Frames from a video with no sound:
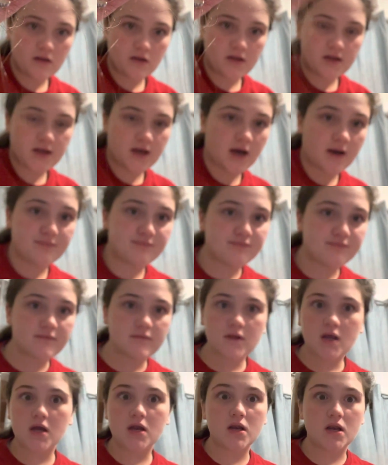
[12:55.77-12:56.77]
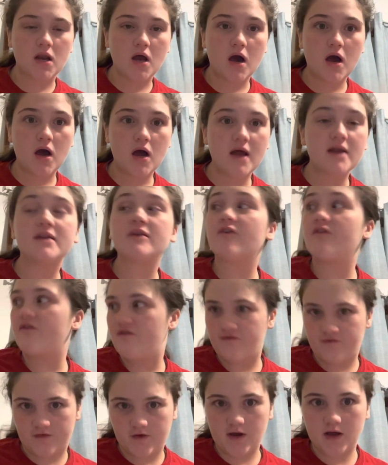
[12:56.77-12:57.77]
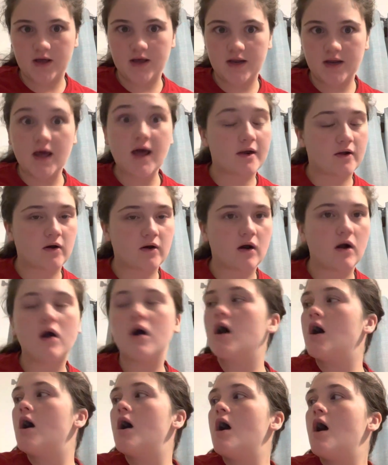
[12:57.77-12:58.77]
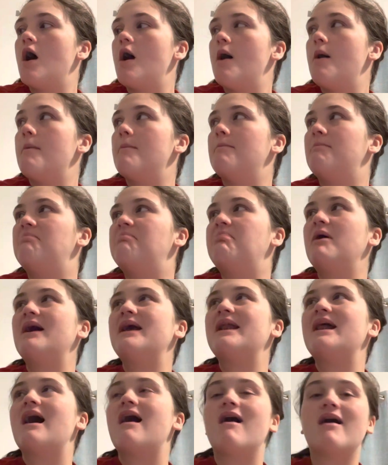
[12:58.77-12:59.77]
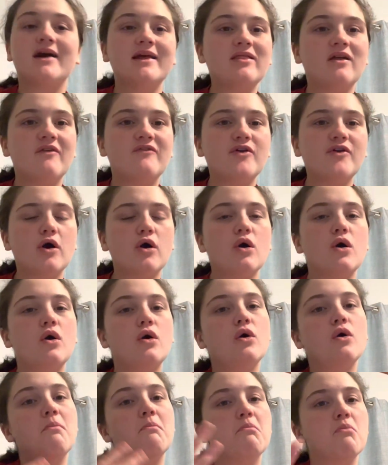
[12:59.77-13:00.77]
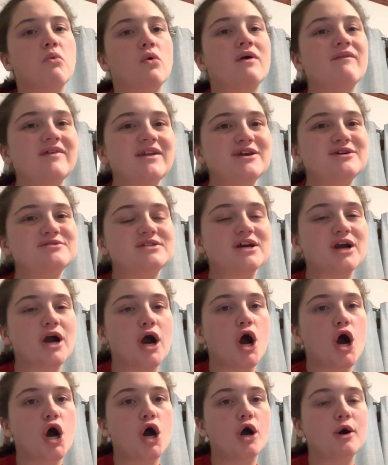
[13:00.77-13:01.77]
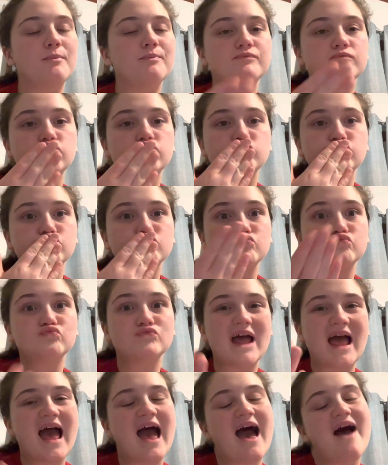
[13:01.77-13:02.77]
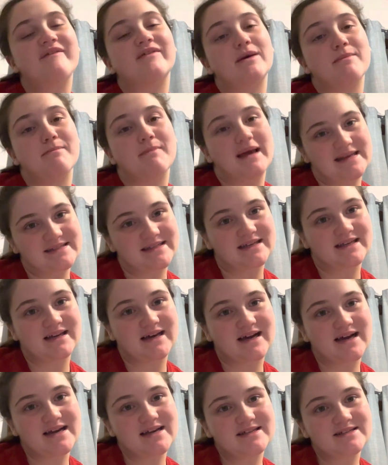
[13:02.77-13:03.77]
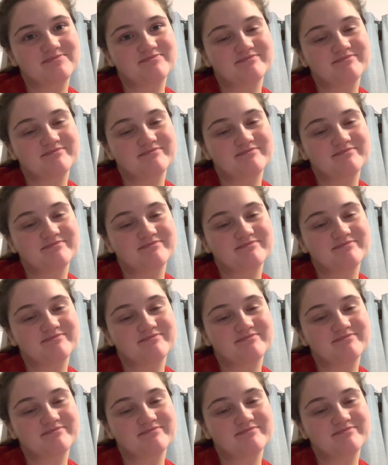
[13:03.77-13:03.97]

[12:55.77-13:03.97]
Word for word: Yeah not fun at all. But I love y'all. More videos to come. Have an amazing night.